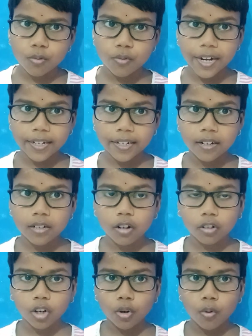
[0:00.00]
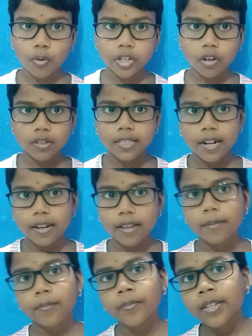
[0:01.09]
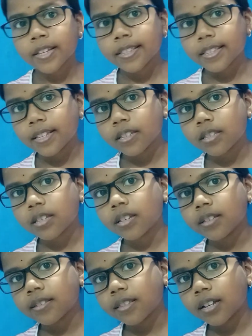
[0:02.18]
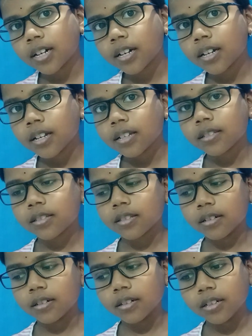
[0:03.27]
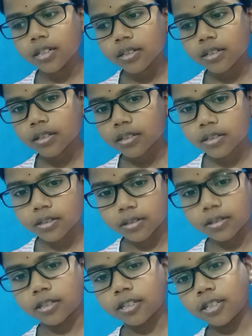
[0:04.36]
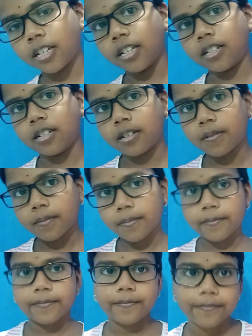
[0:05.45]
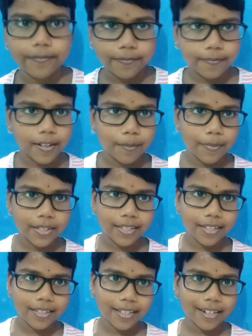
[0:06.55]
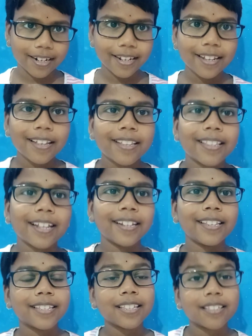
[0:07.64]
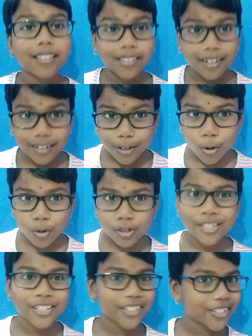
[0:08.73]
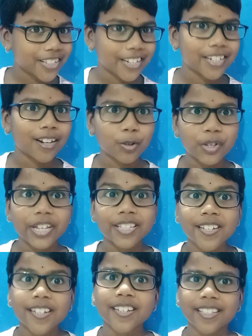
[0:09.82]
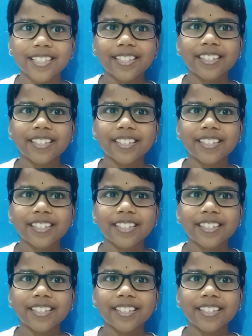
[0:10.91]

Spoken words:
Gretel, Dr. Know-it-all said, "This is the third. Just see it." That means he said that this is the third course. Just see it how tasty it is.